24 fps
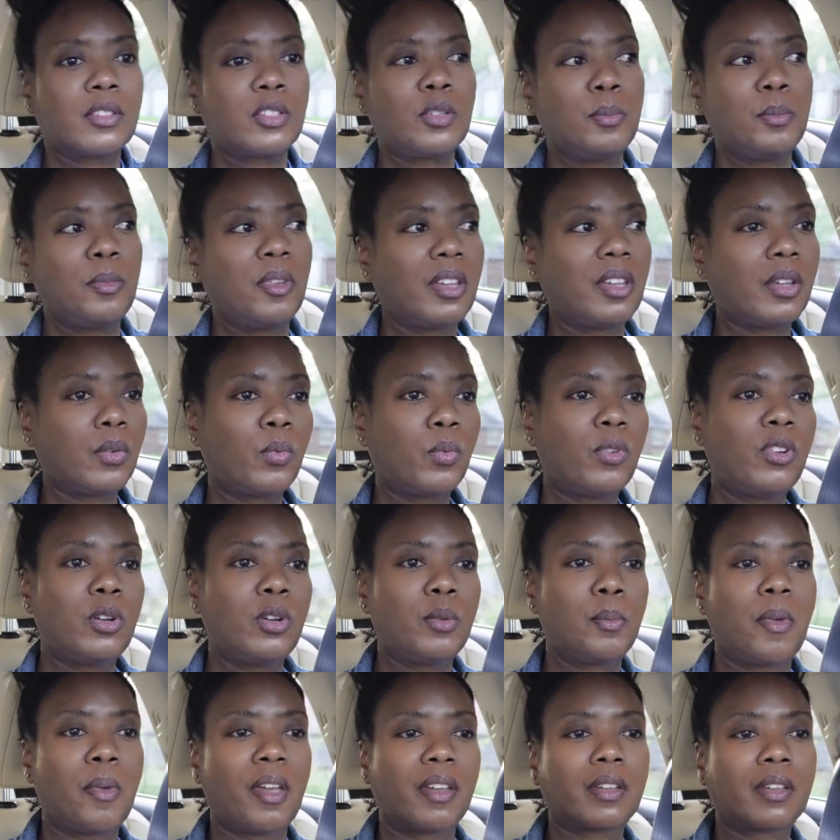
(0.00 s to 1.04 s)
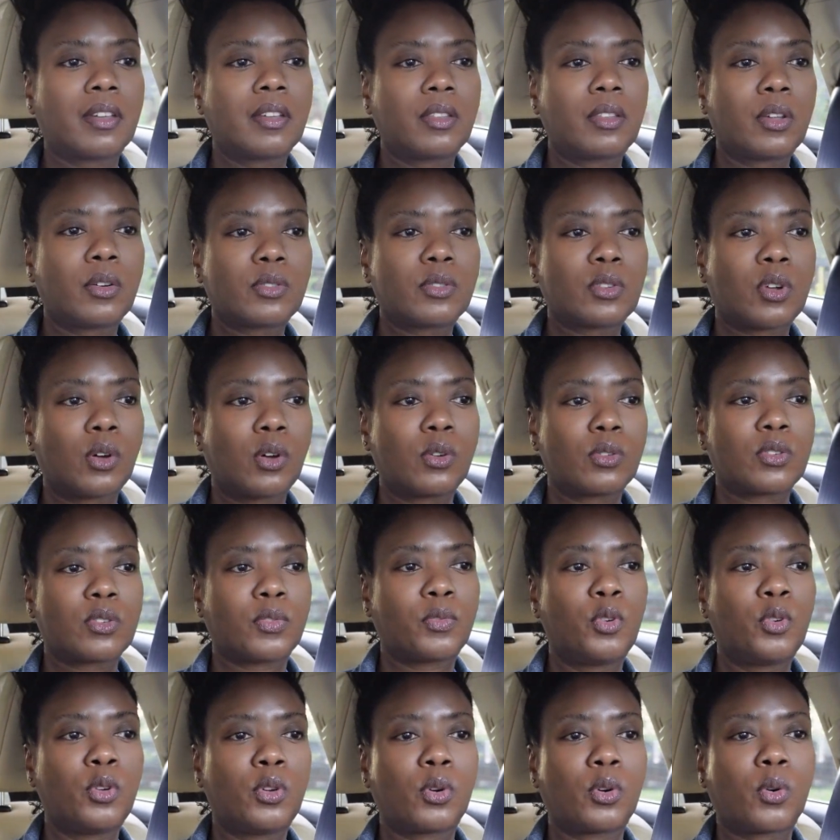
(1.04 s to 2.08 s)
to me, when you're making those goals of
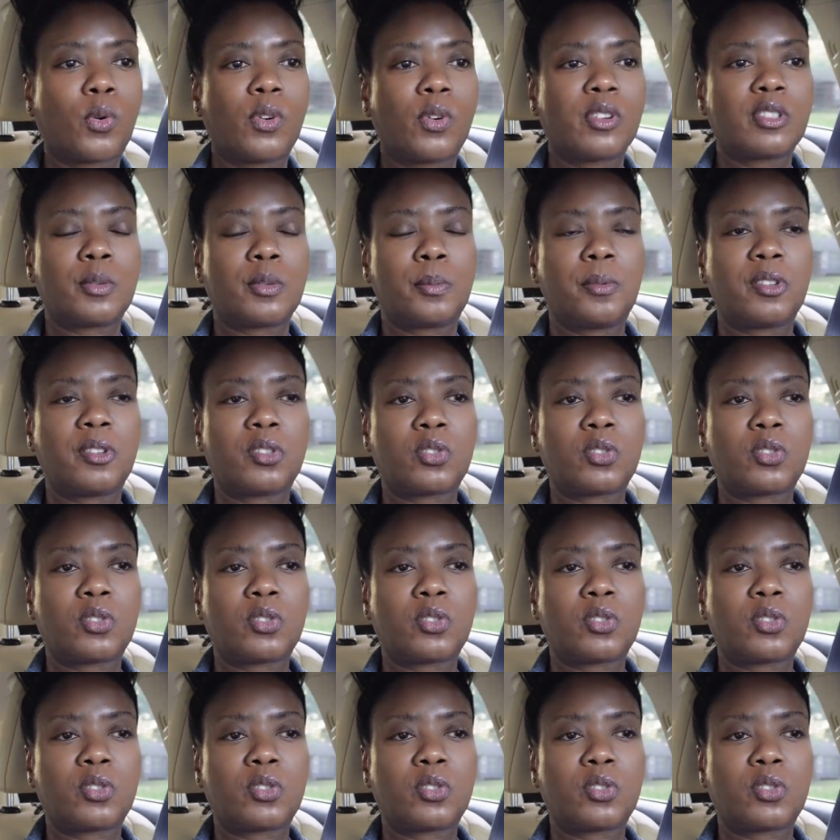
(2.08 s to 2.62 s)
who you're going to be,